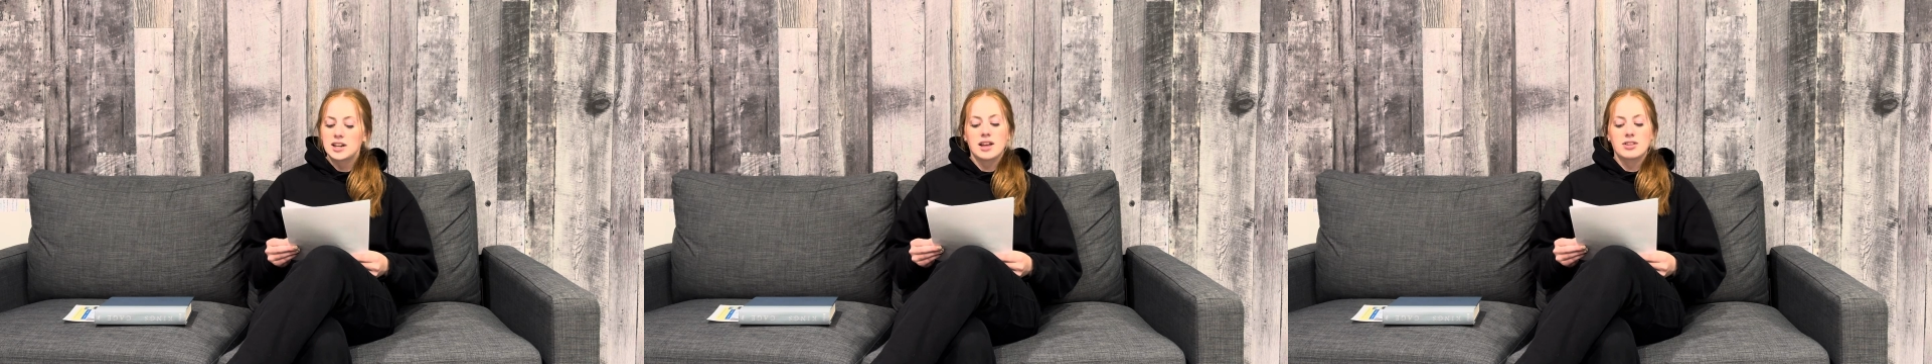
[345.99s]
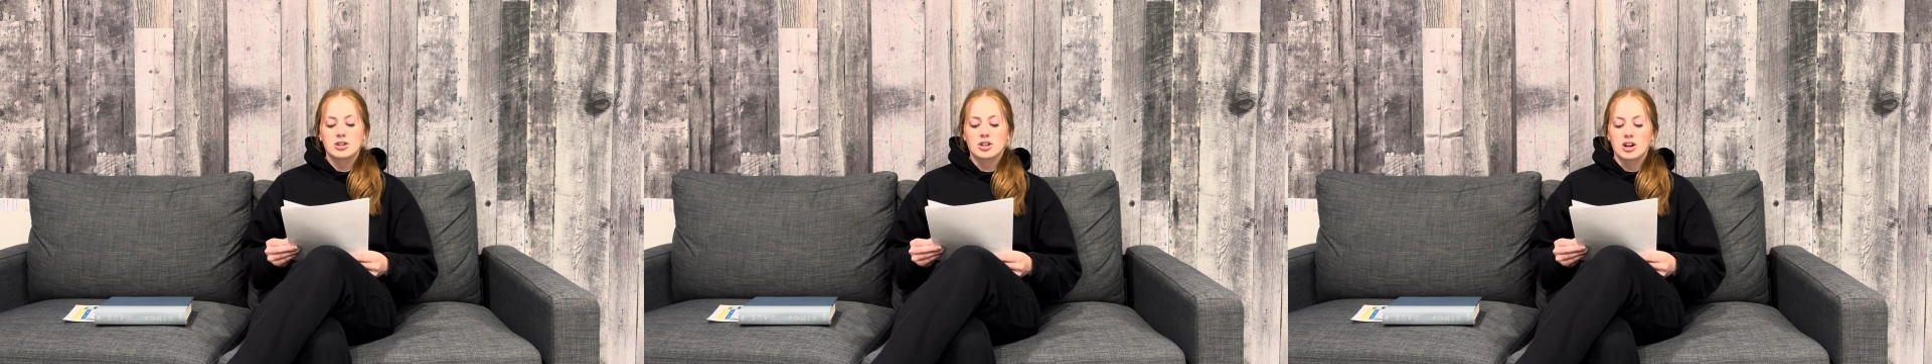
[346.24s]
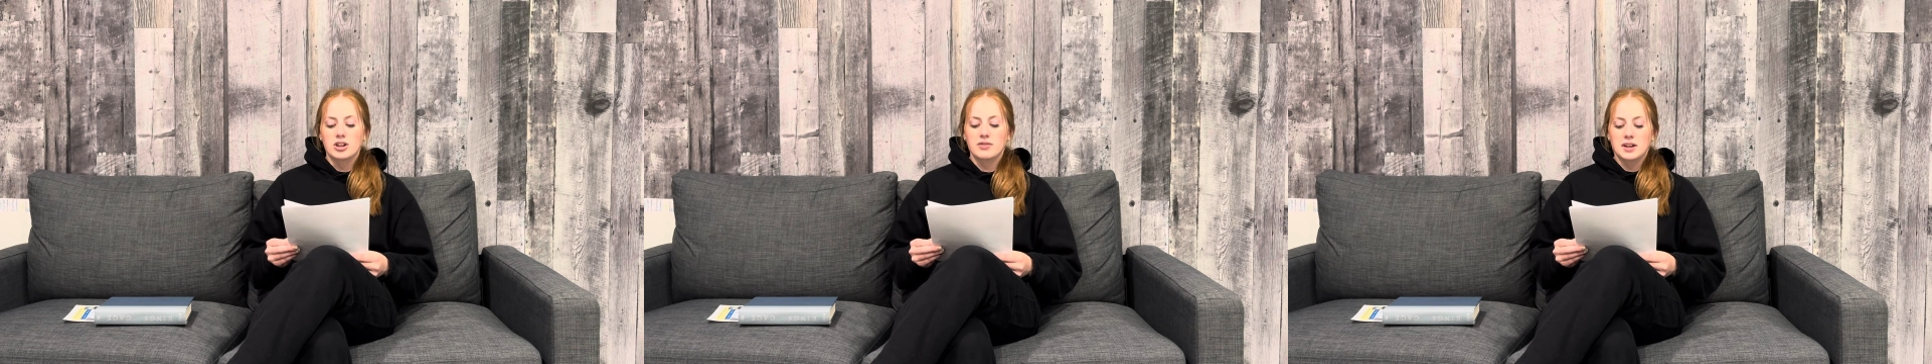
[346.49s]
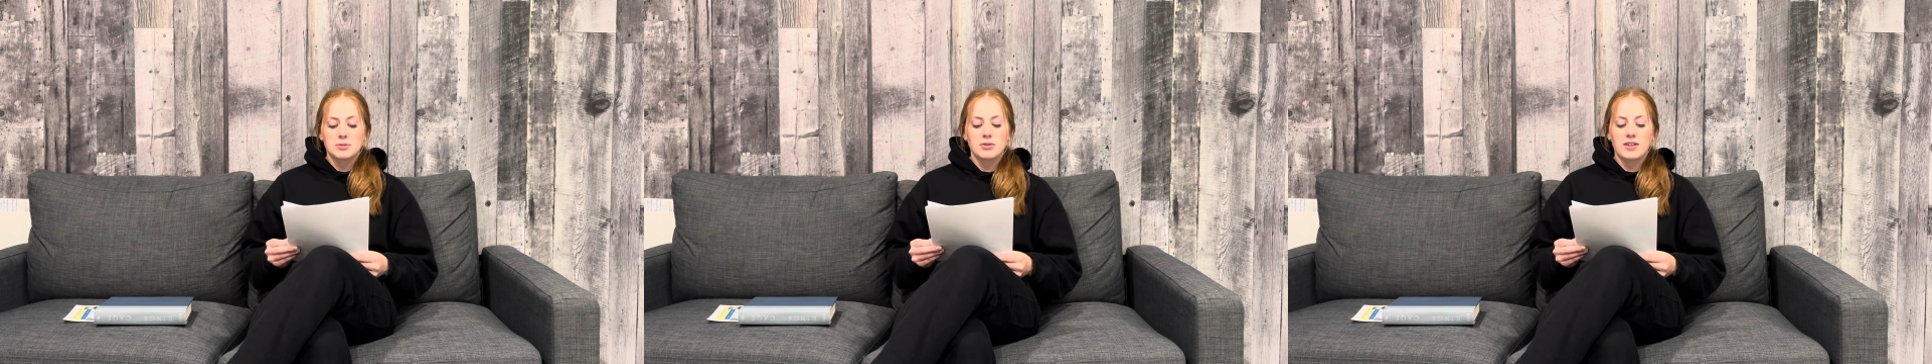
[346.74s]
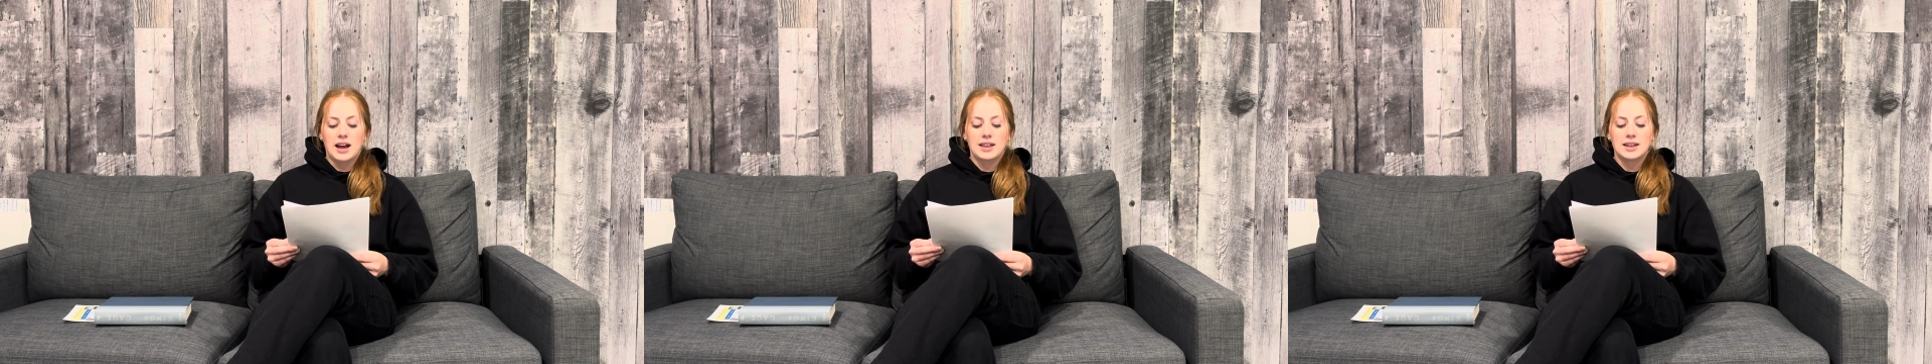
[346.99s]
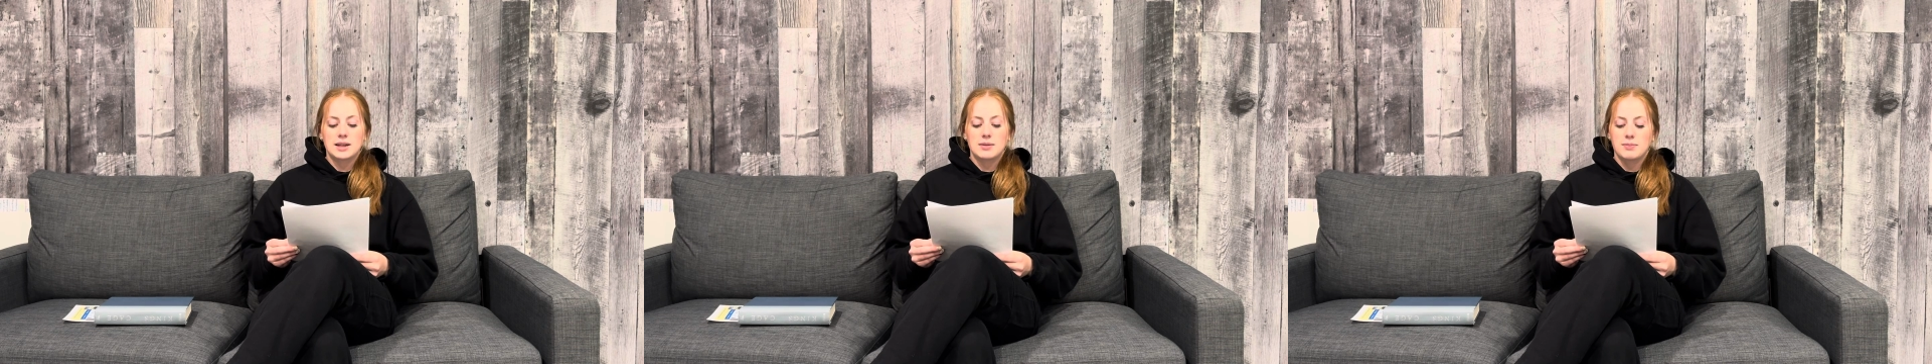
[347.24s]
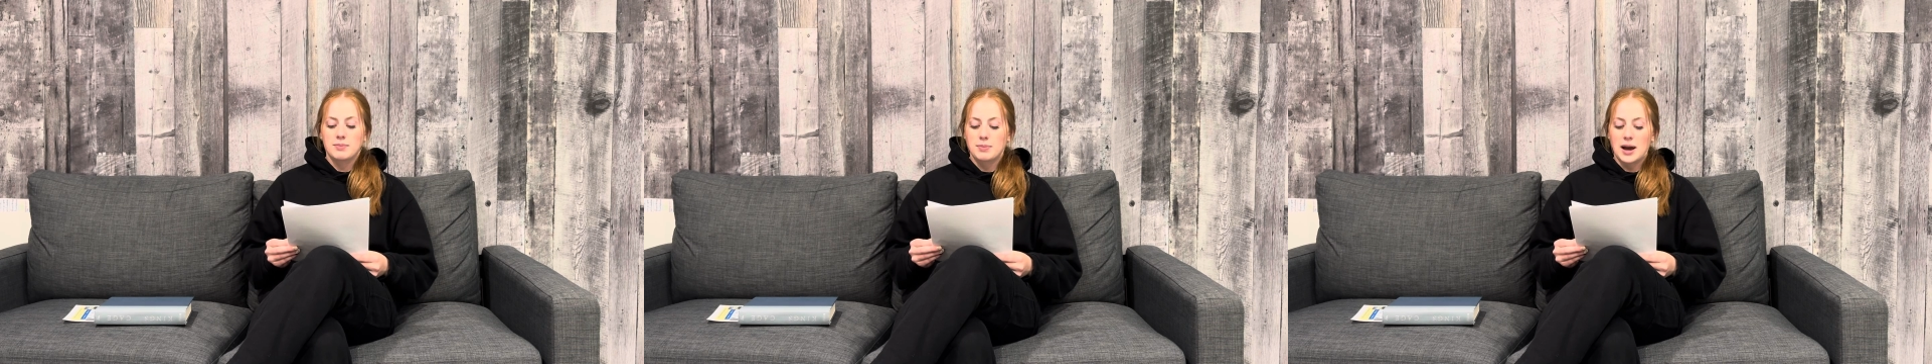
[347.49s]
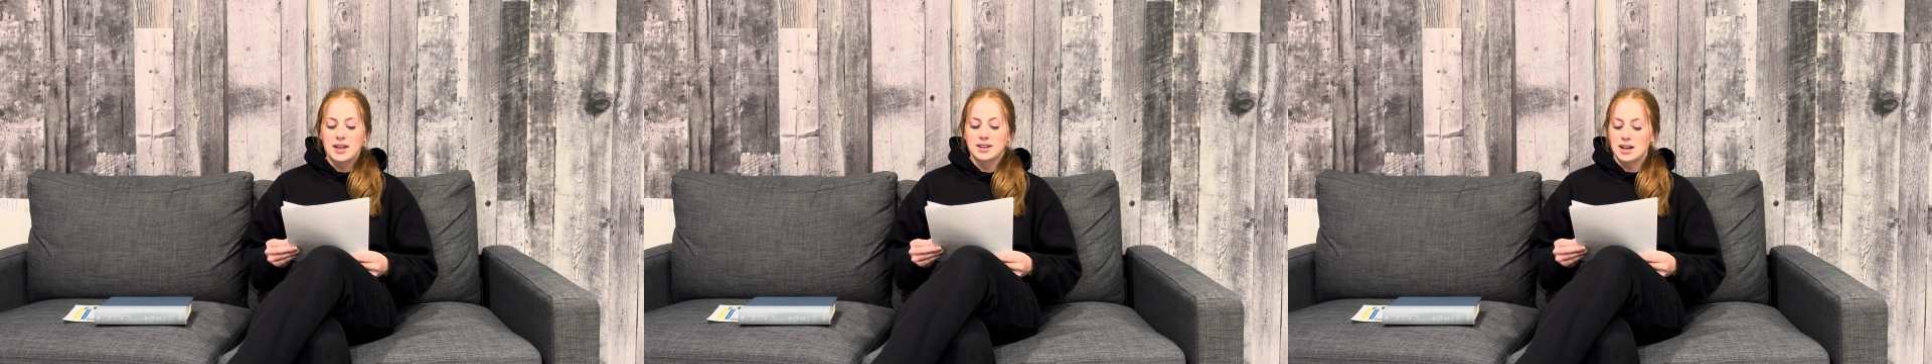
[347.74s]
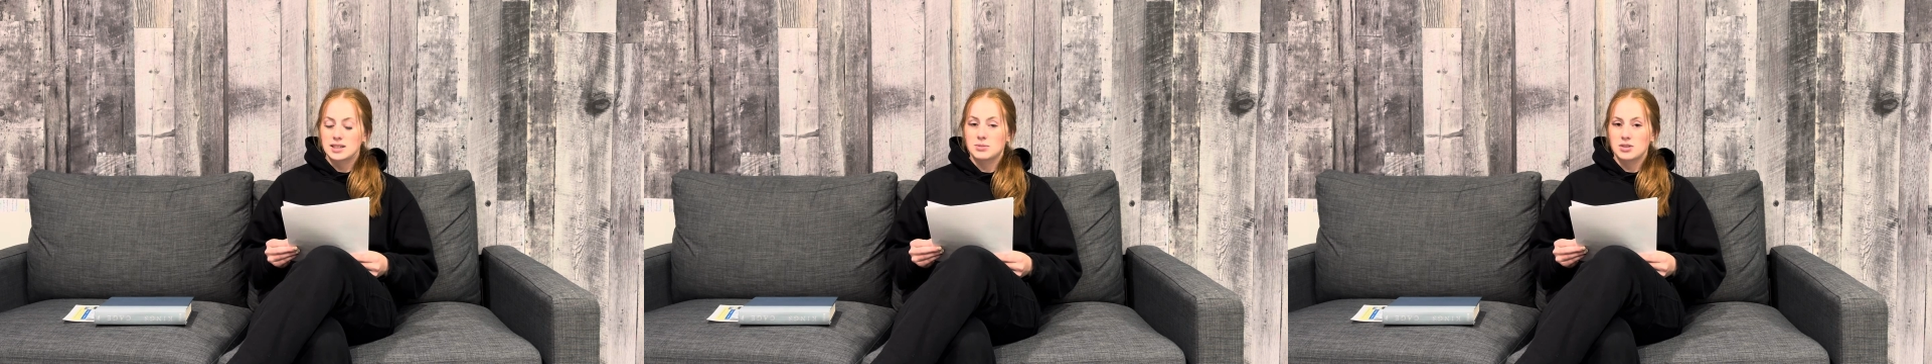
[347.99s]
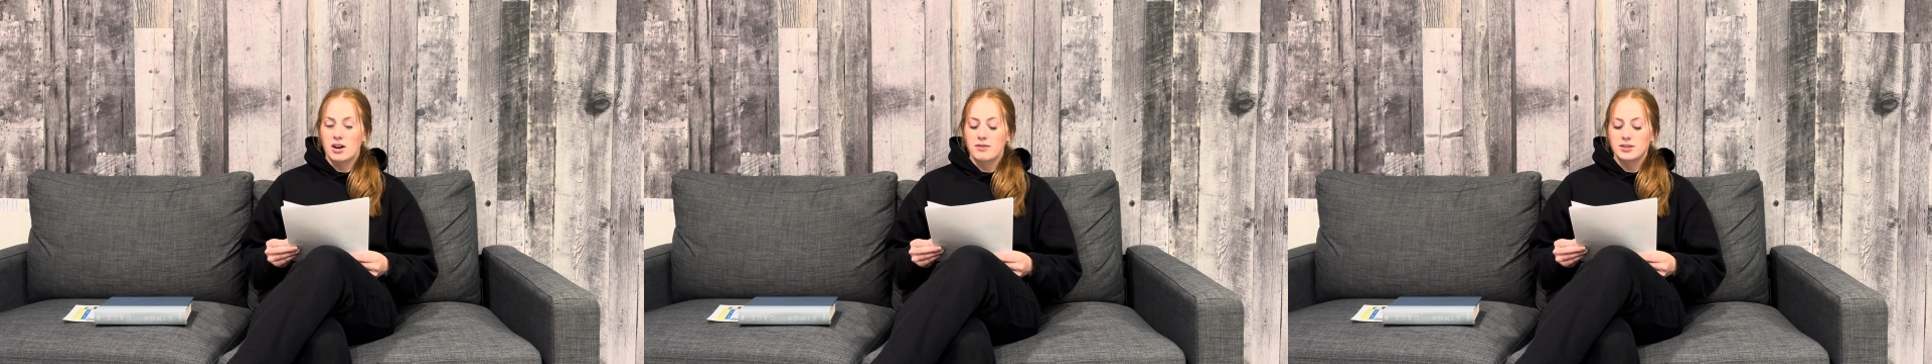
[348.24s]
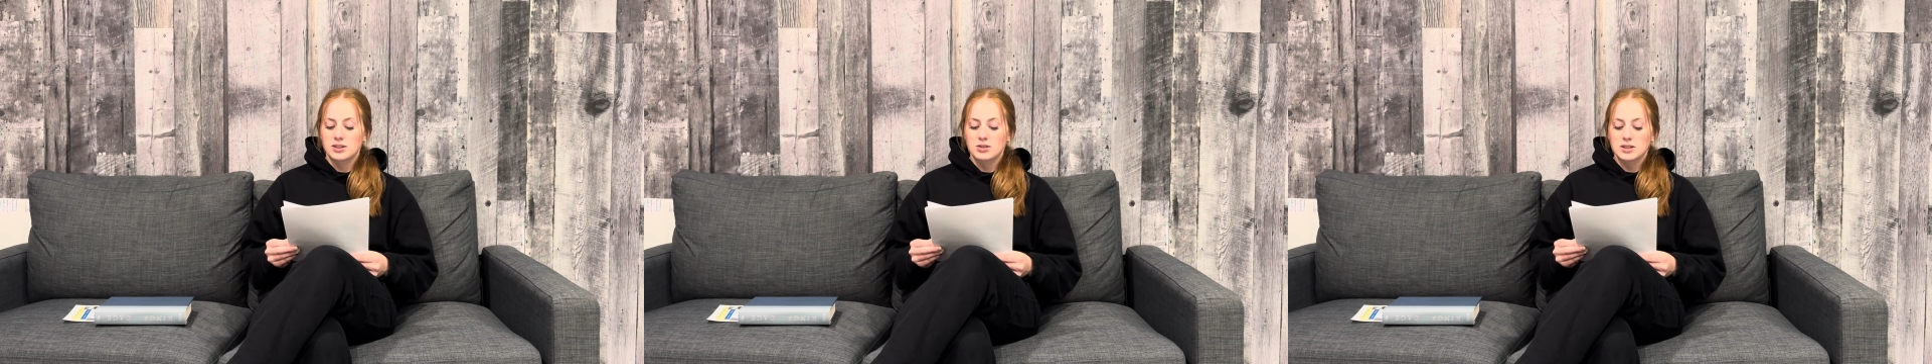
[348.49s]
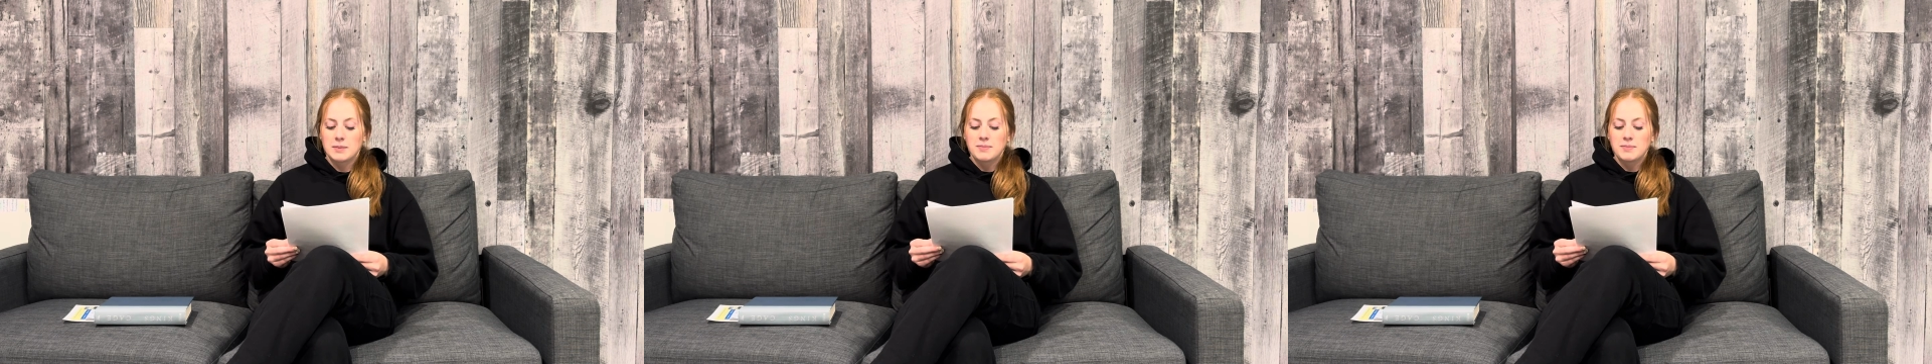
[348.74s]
and their charter rights were violated by the customs officers.